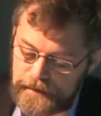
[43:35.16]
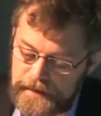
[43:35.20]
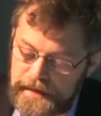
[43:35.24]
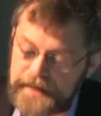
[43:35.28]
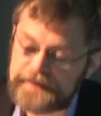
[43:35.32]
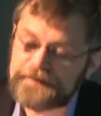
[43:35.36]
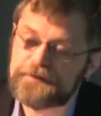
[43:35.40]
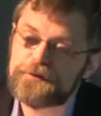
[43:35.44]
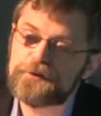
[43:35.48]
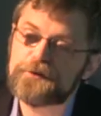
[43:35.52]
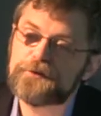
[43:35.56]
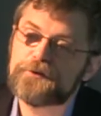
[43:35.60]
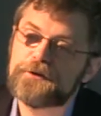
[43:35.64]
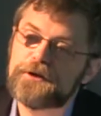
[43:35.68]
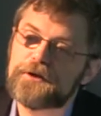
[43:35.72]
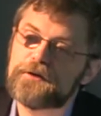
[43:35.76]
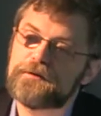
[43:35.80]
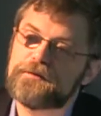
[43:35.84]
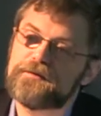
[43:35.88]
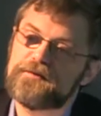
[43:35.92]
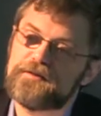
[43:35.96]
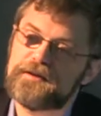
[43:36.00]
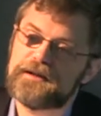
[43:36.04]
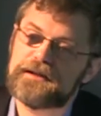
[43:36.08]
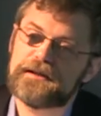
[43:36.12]
I do
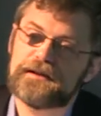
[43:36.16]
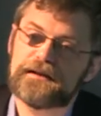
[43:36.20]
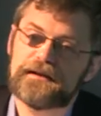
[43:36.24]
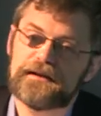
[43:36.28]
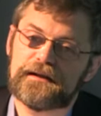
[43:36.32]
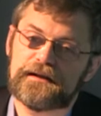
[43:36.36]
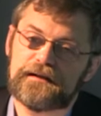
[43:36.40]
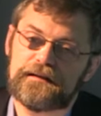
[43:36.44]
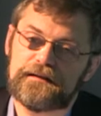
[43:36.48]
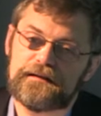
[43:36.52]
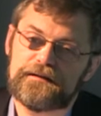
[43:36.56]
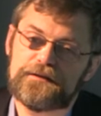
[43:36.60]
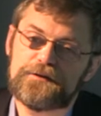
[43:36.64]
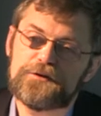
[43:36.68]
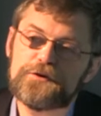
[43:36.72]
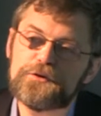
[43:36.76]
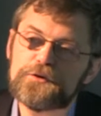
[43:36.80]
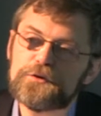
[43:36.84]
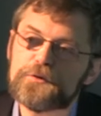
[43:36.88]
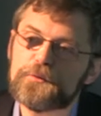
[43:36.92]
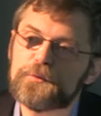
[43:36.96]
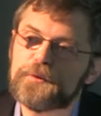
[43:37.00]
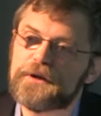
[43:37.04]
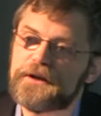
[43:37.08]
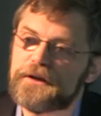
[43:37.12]
not think that
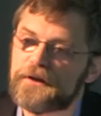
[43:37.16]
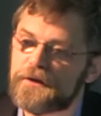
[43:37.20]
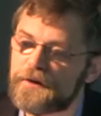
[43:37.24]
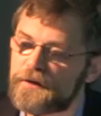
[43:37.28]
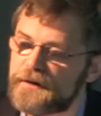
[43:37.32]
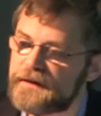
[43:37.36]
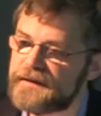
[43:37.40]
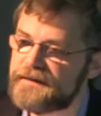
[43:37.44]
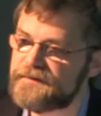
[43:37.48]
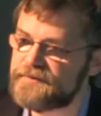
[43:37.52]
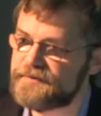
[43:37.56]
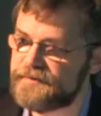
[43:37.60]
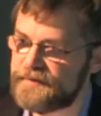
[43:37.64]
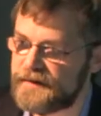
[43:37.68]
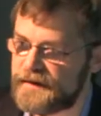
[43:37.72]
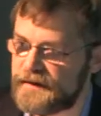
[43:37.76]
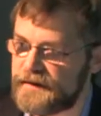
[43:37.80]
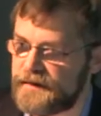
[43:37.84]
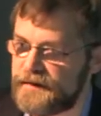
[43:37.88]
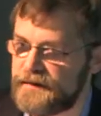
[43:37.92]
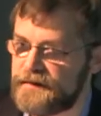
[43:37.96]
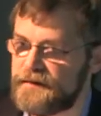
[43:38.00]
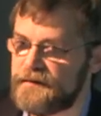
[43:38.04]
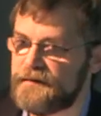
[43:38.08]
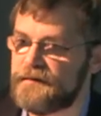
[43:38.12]
you will only
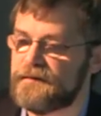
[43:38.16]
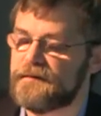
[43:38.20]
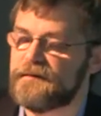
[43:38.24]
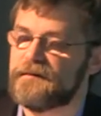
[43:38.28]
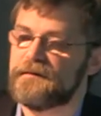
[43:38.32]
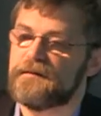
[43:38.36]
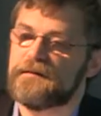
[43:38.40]
find